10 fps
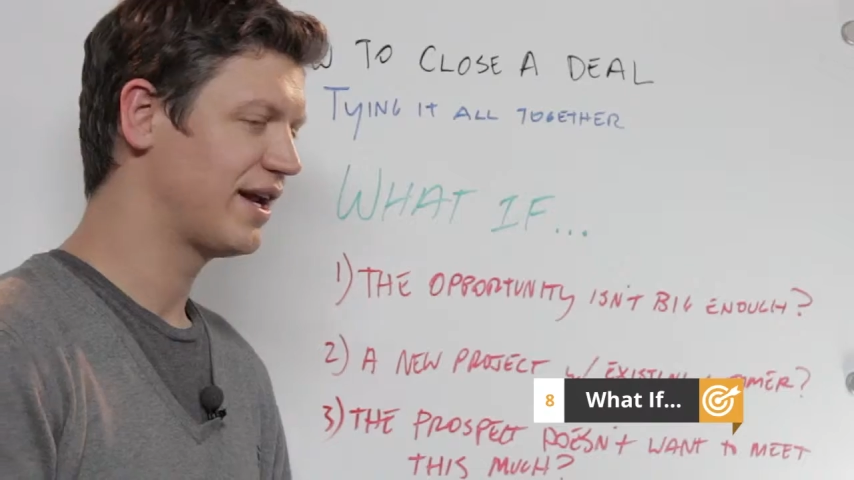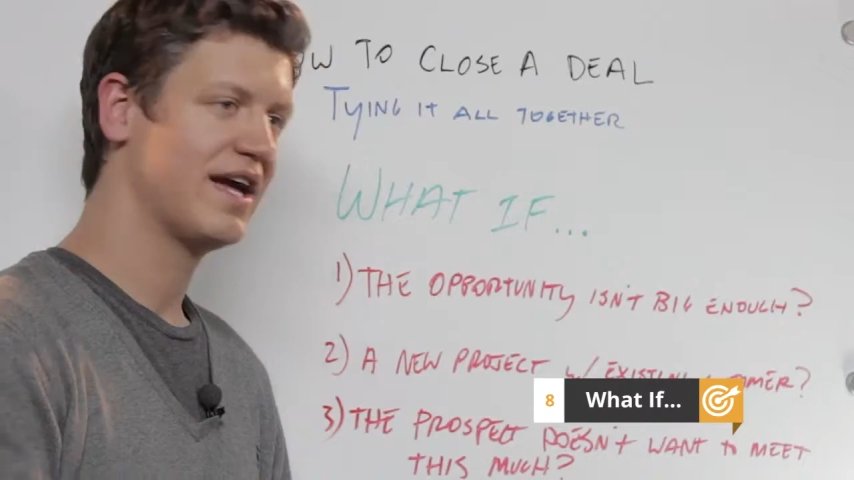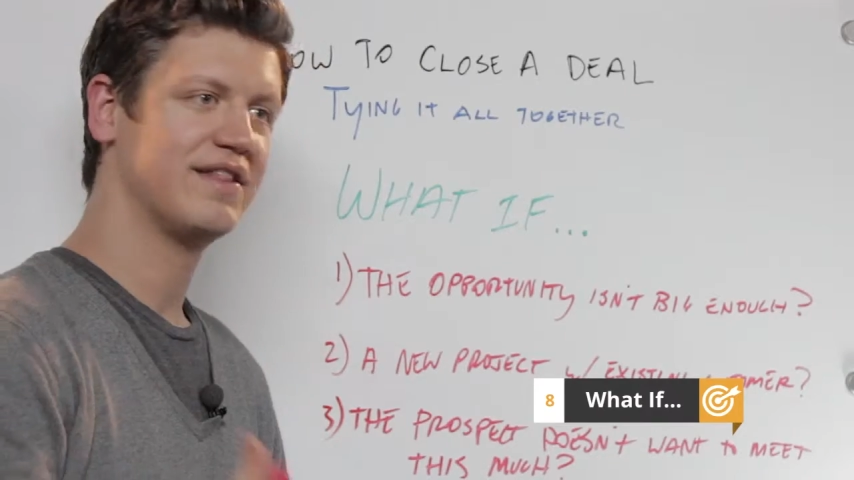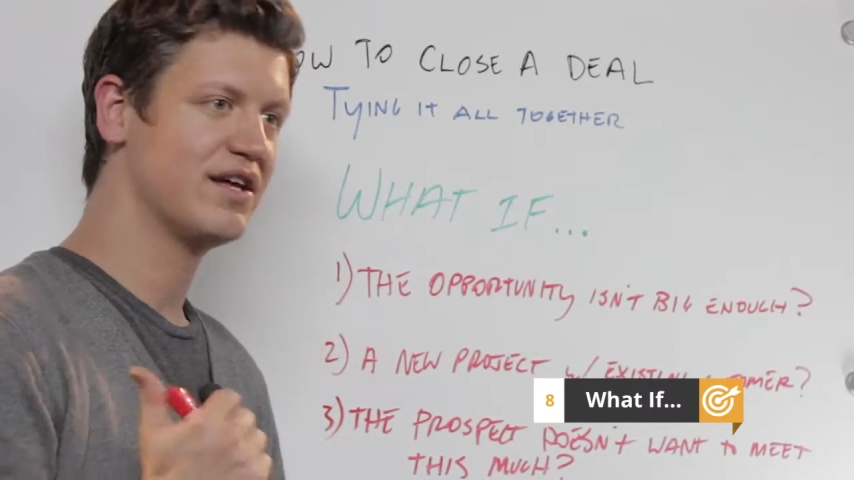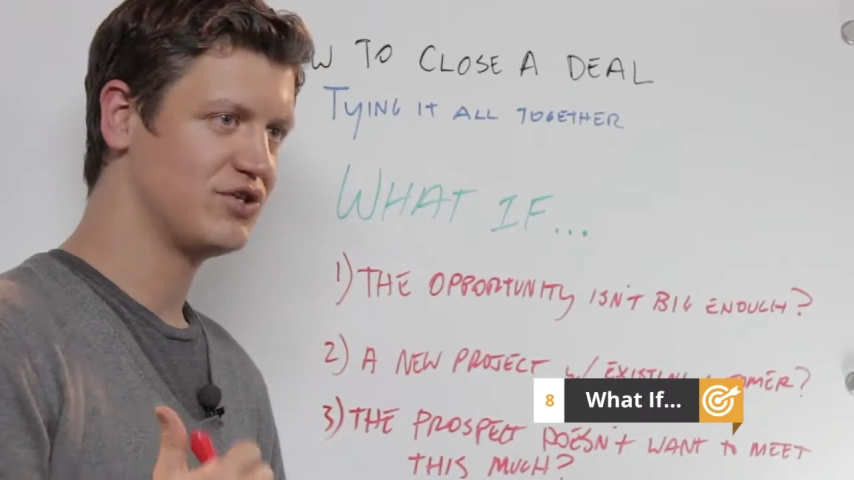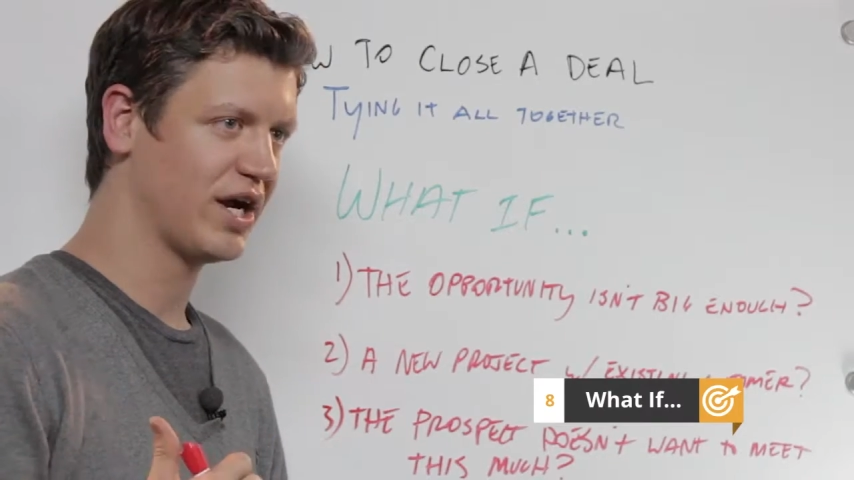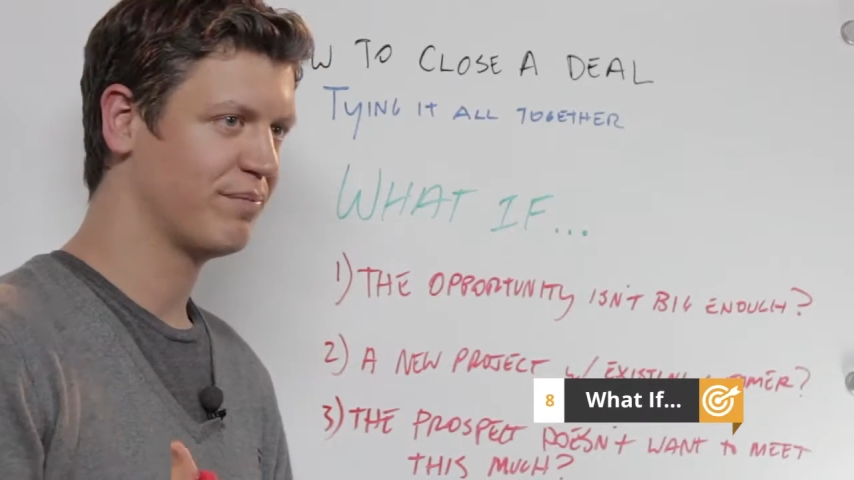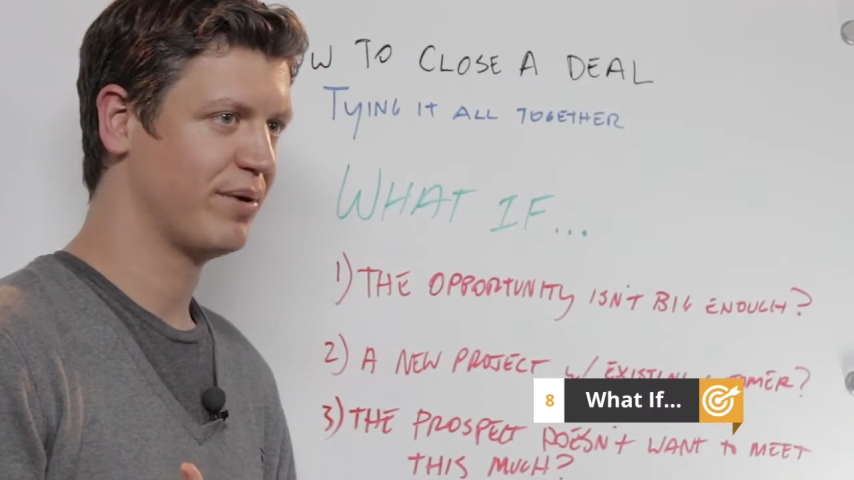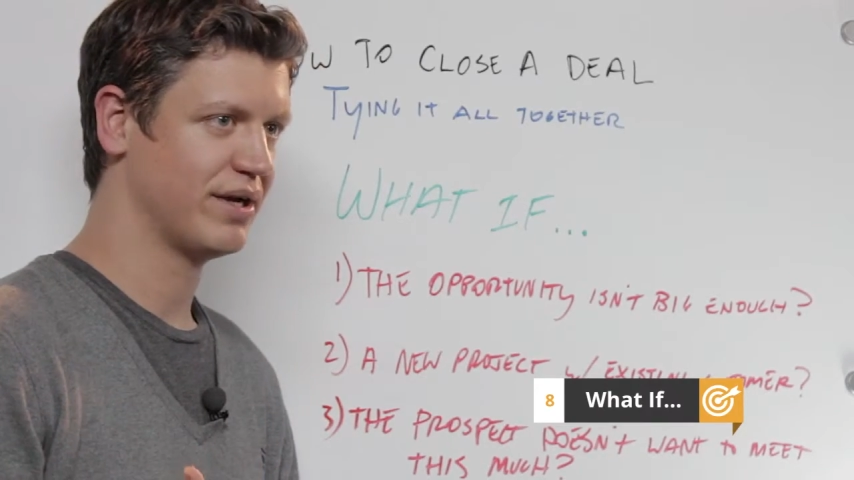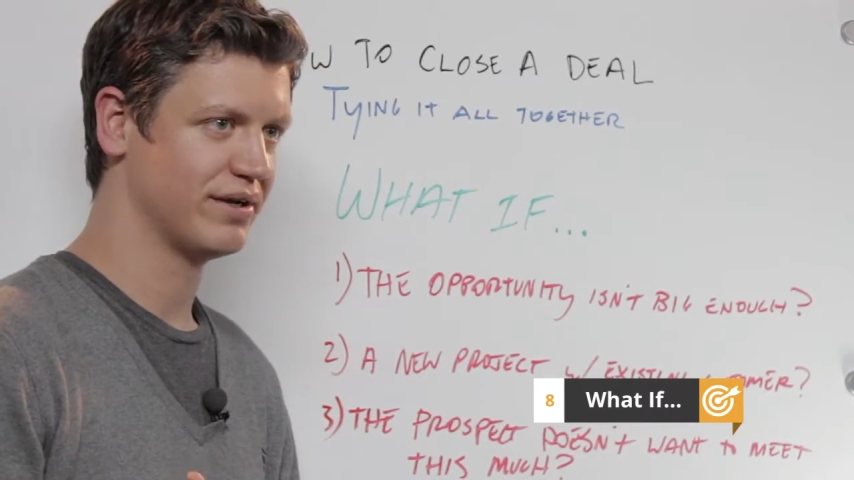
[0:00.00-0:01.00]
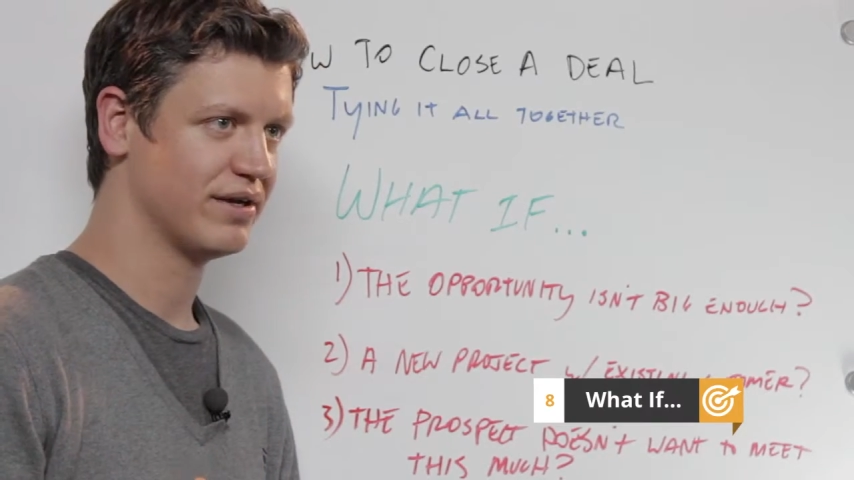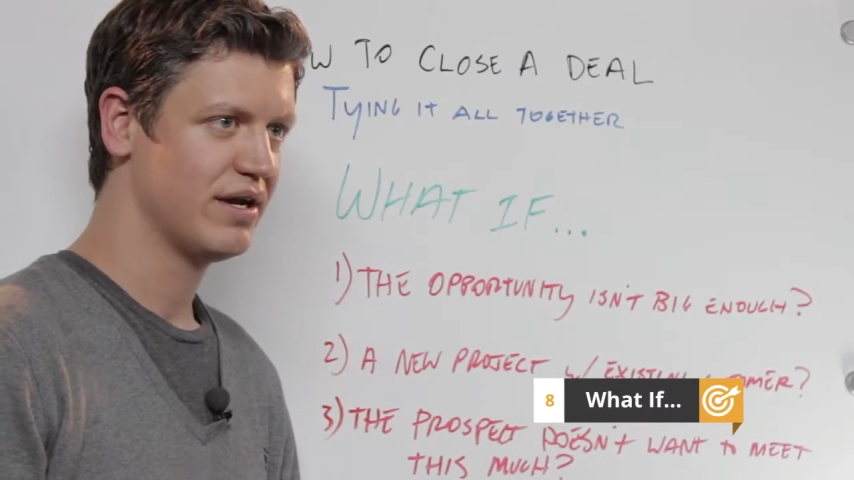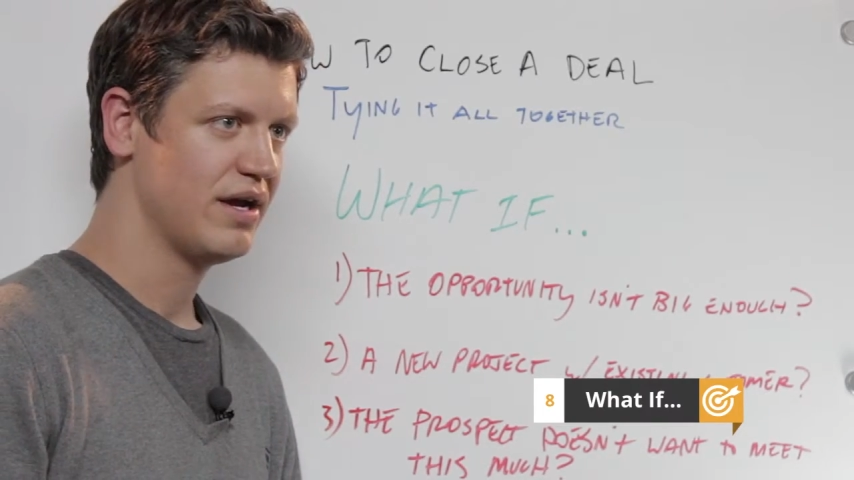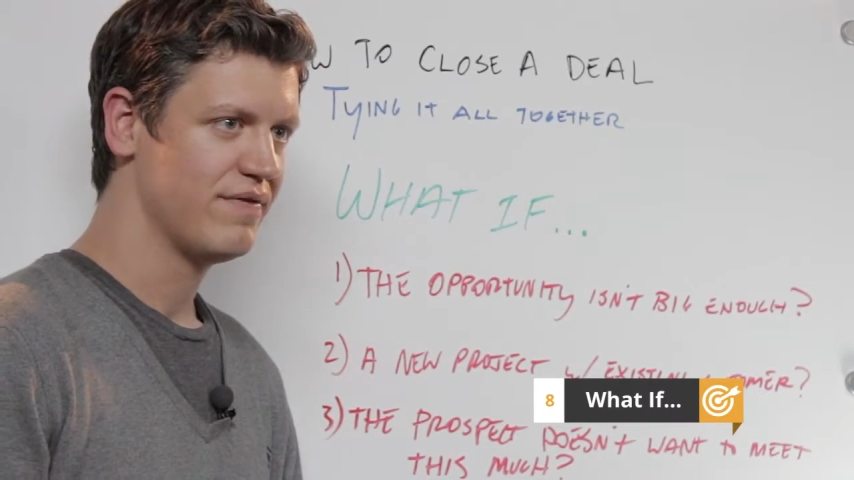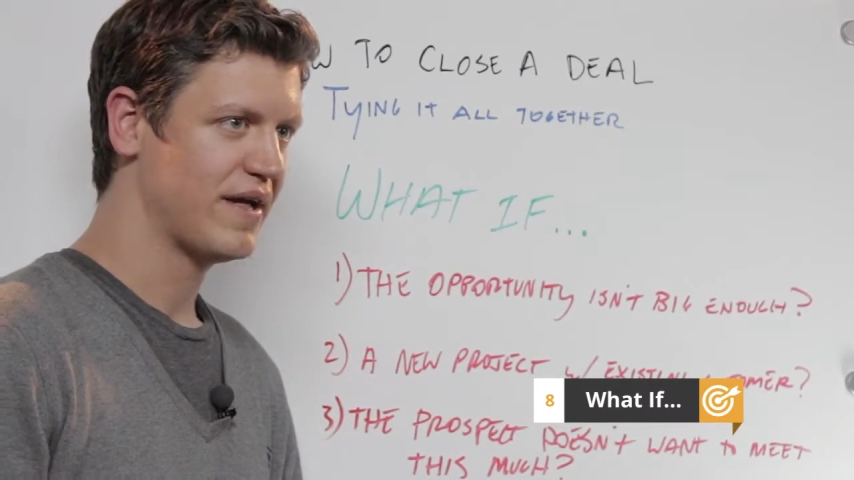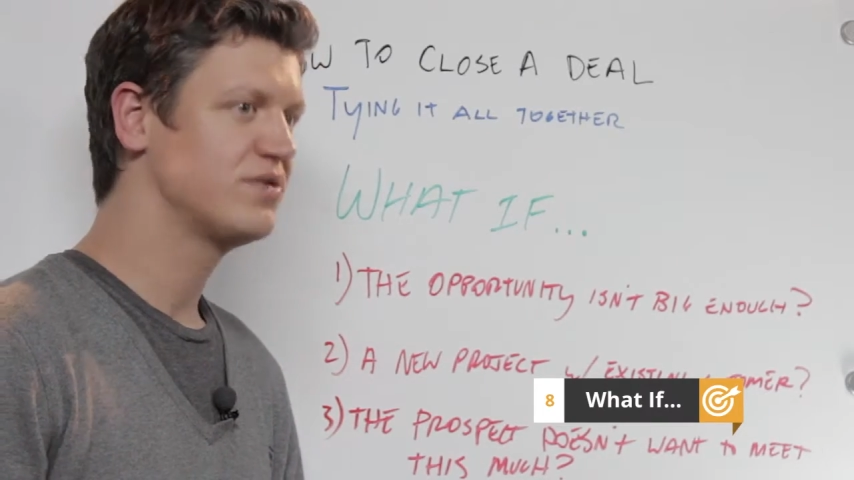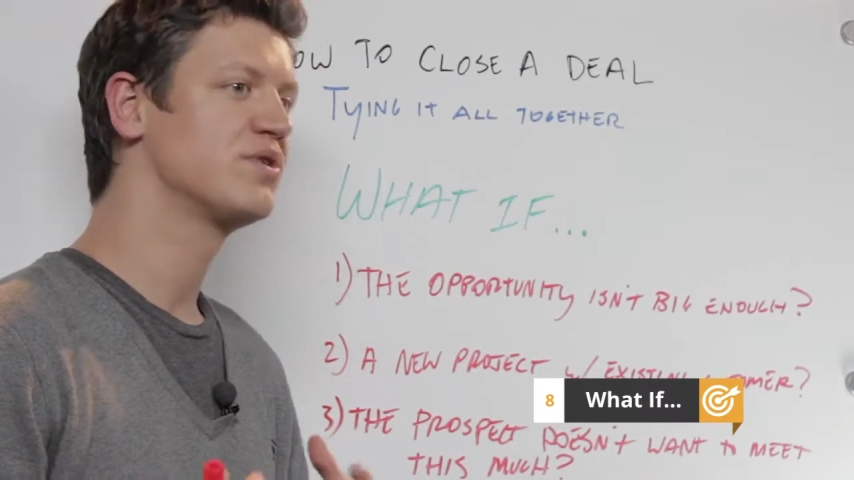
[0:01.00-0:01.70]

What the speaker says: got to hit the eject button. That's